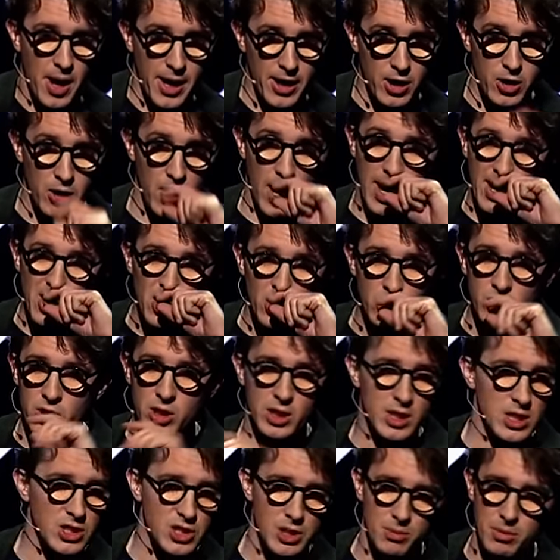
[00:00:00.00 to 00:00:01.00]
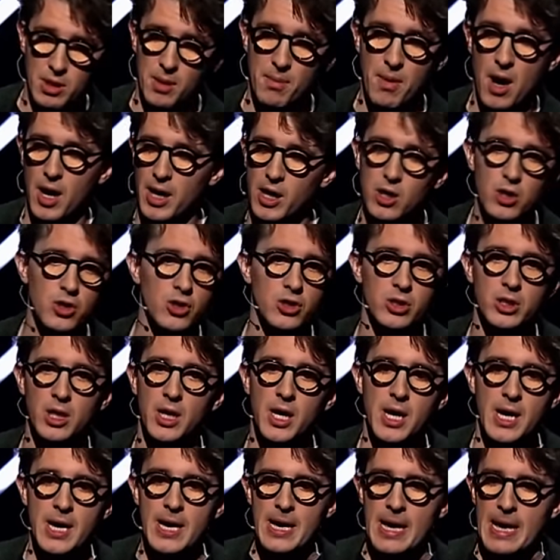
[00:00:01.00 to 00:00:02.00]
but I couldn't. There's something I couldn't.
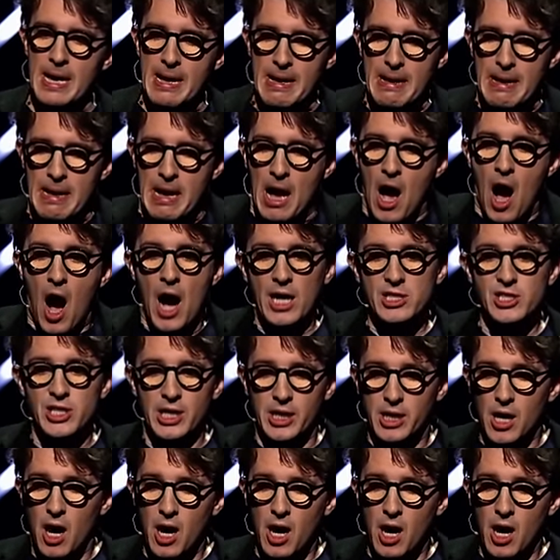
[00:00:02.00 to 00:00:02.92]
I said,